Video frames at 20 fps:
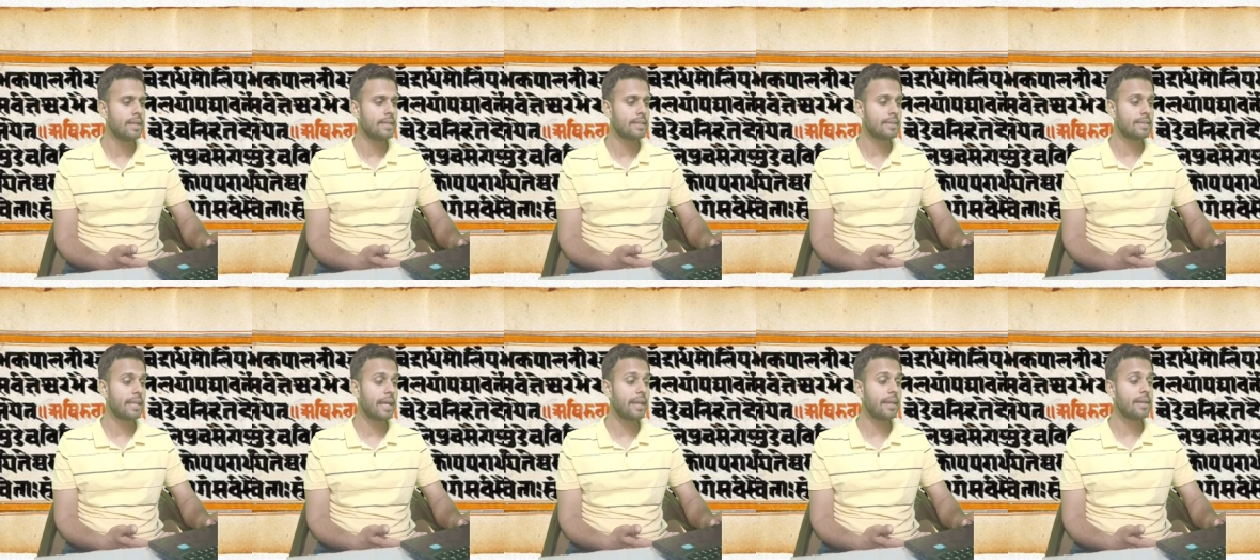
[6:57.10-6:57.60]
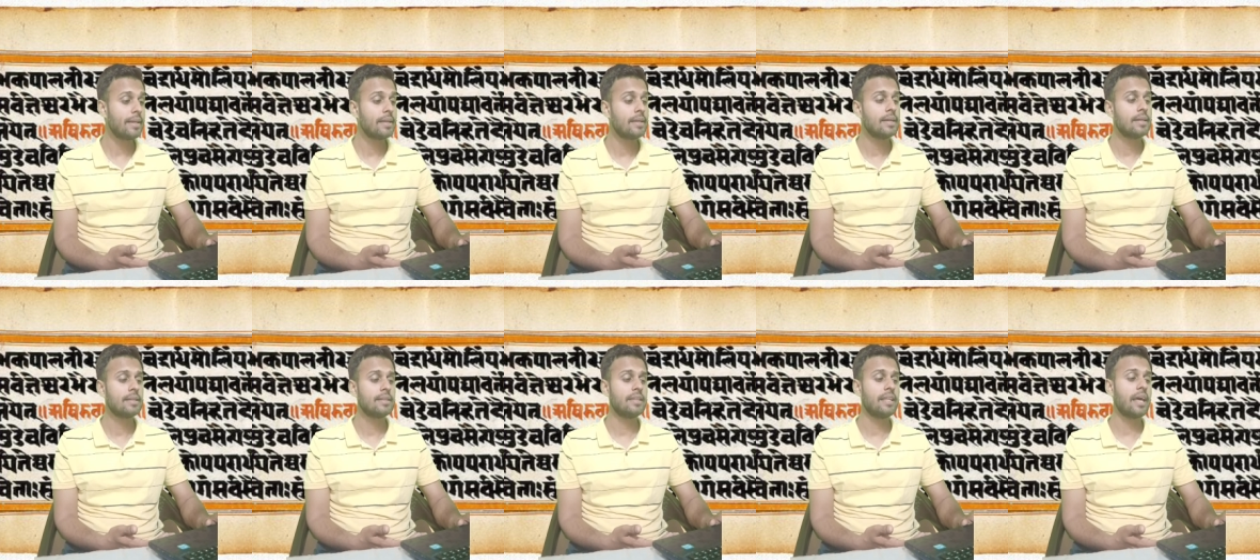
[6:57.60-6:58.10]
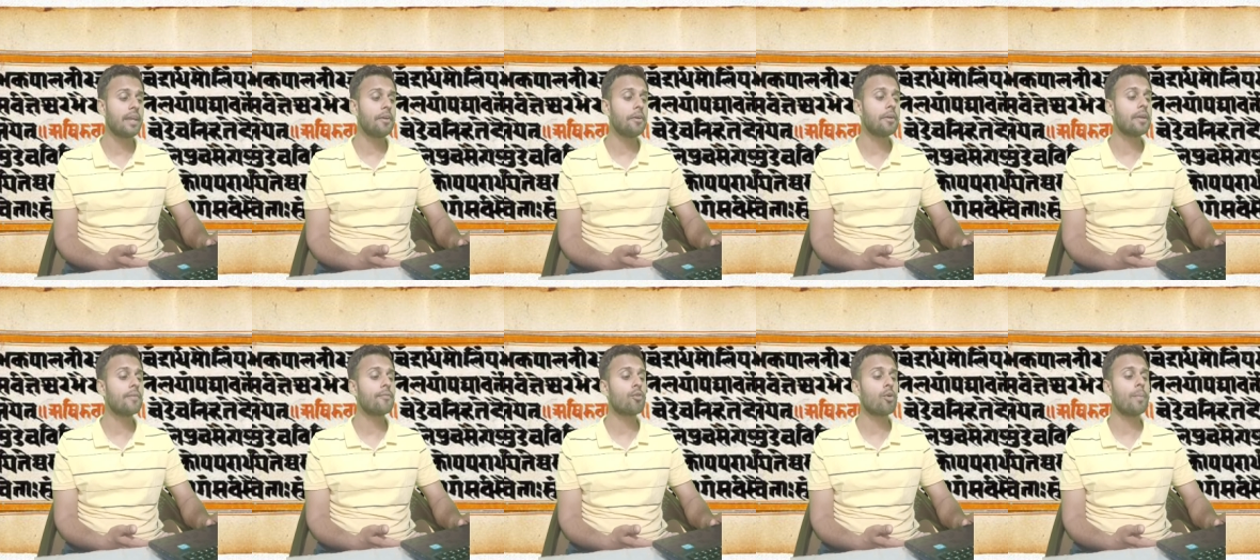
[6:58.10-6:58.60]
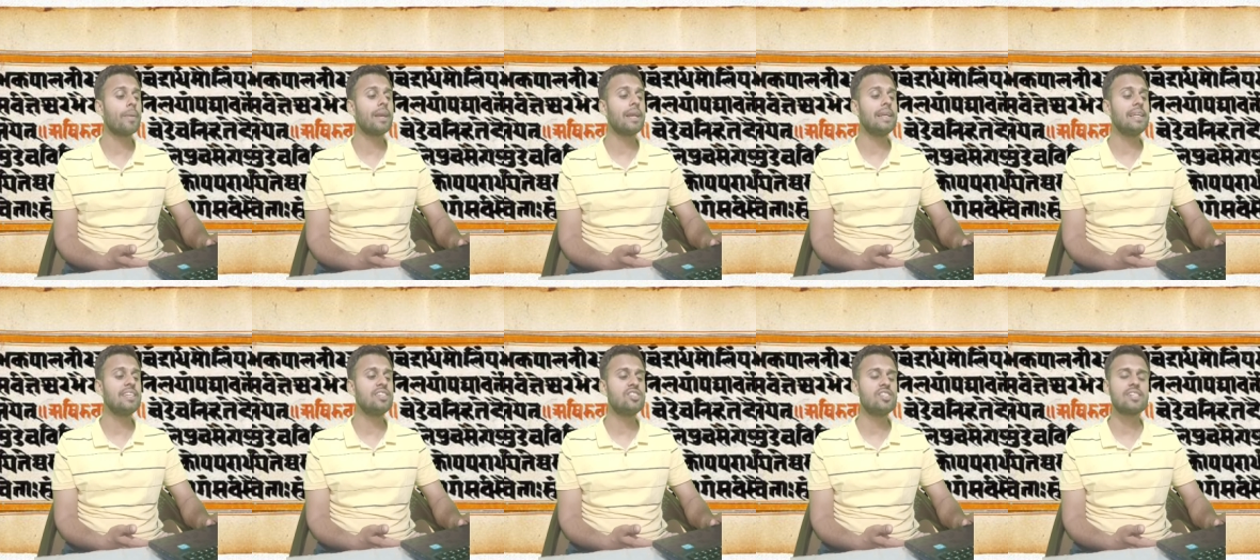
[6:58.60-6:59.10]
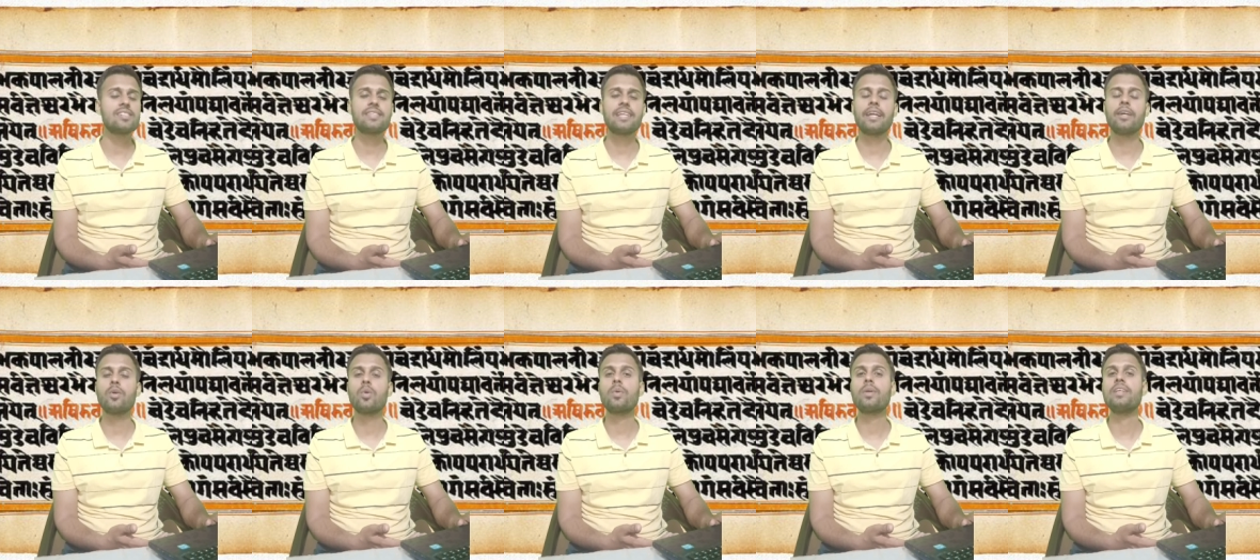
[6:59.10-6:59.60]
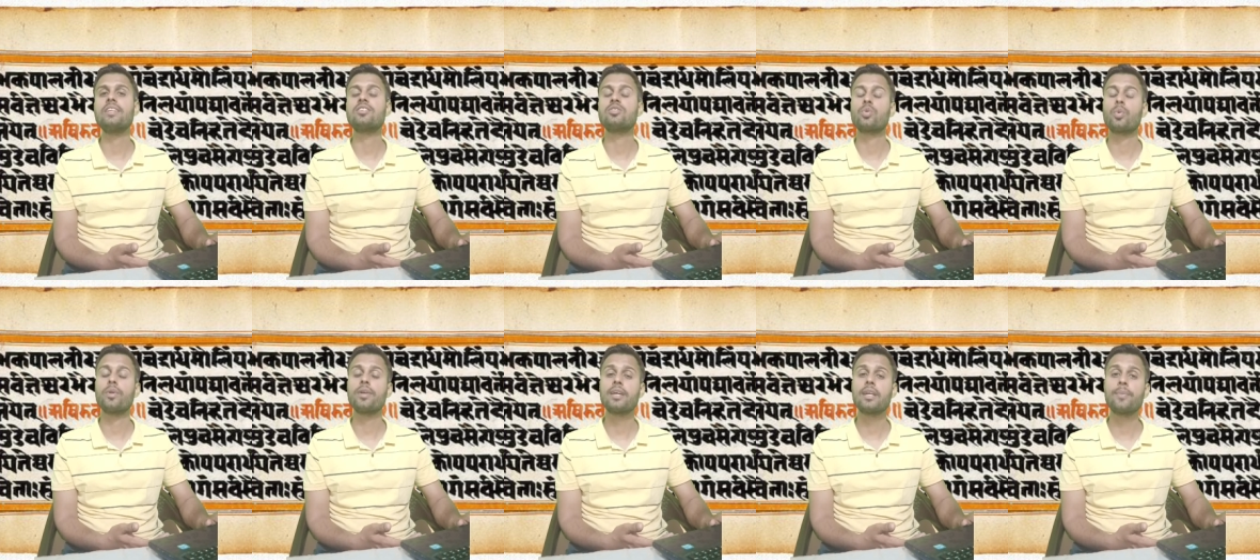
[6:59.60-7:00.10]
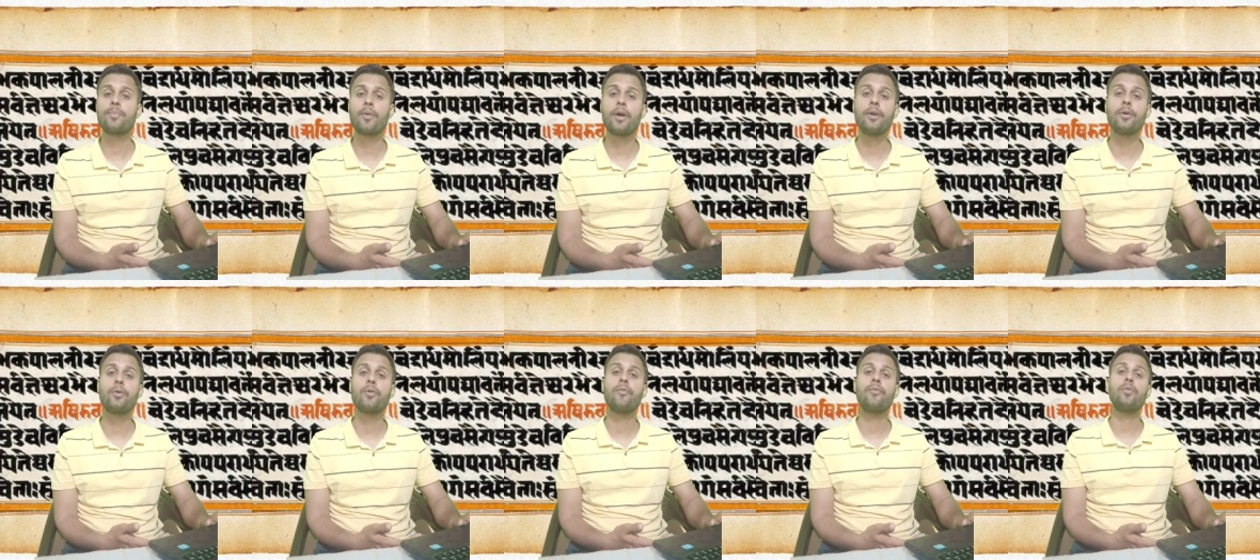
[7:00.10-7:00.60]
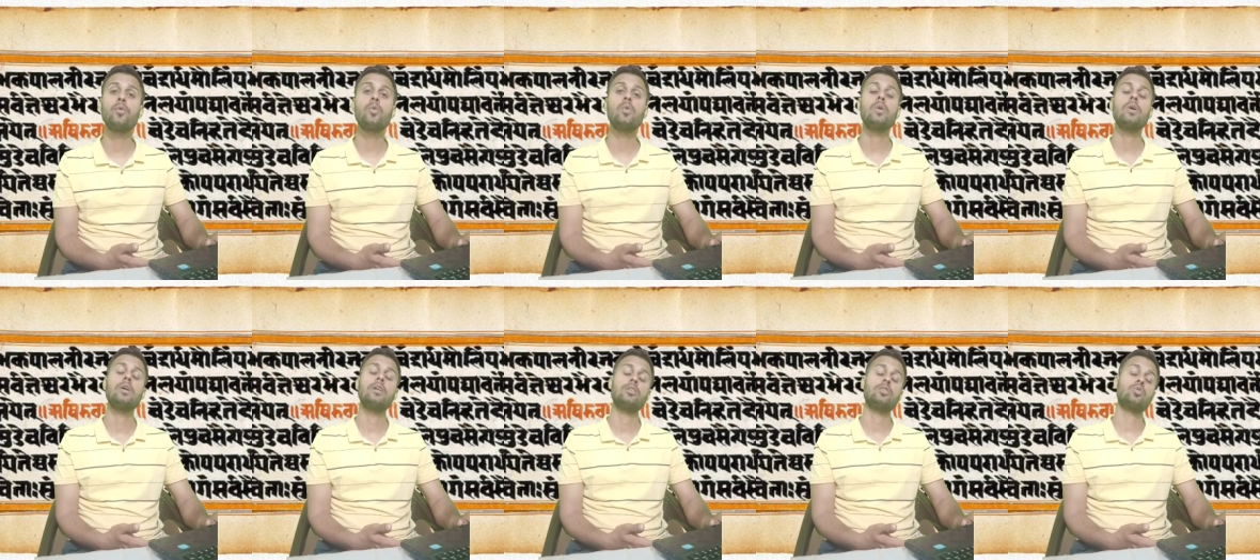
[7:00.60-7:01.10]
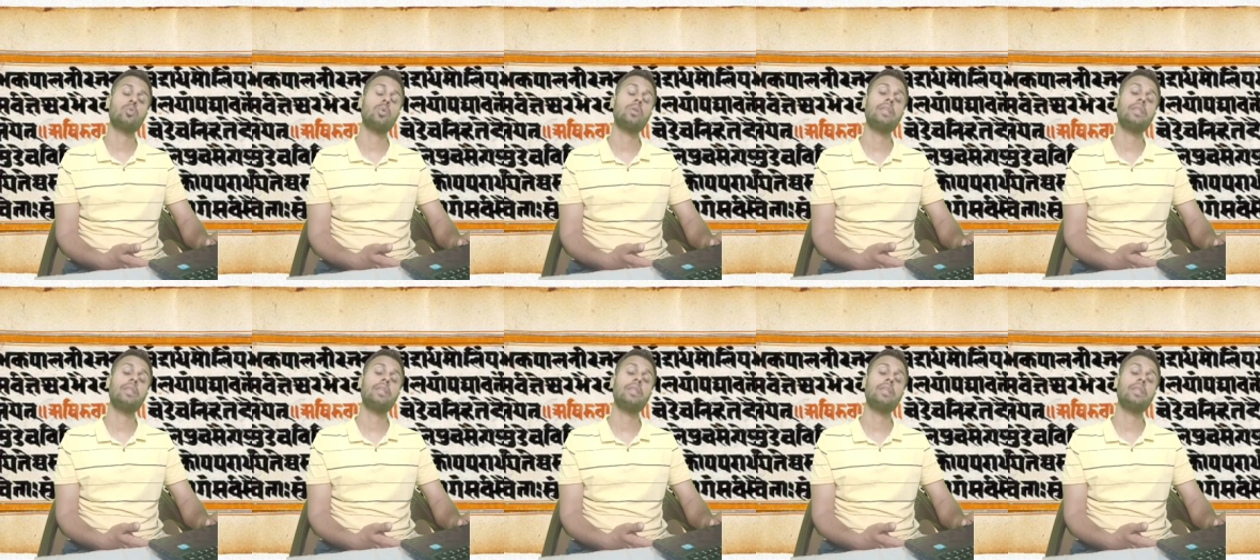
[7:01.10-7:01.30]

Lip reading: Then they are written from a religious and not historical point of view. So